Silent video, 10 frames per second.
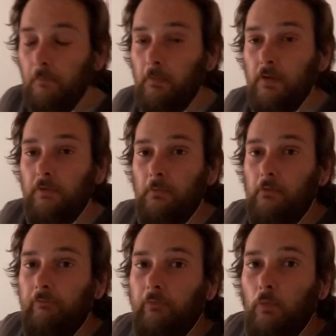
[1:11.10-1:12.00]
By the time
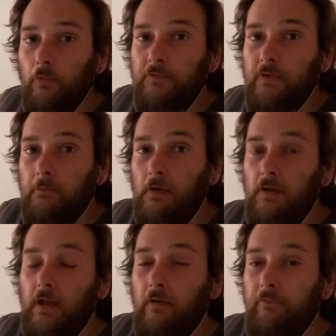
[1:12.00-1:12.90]
I'm 40, I might
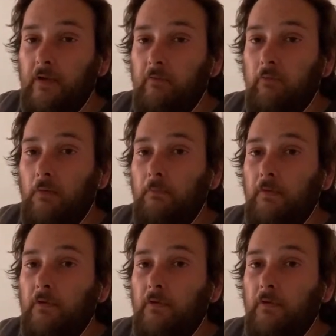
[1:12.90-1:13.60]
have to have one.